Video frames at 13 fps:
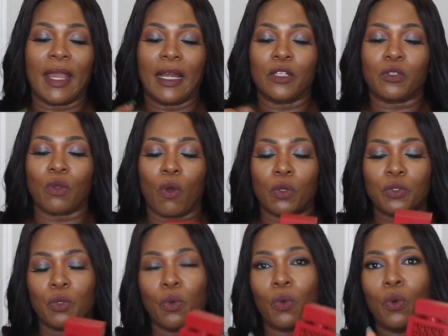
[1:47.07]
and it's
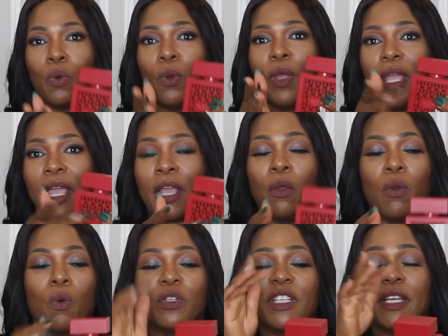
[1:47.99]
also
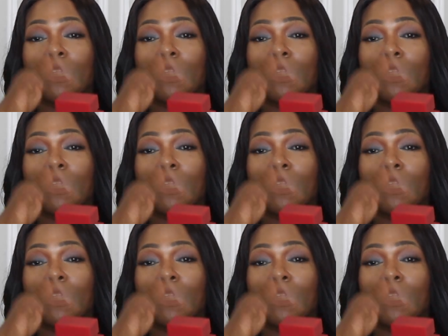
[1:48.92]
in gold.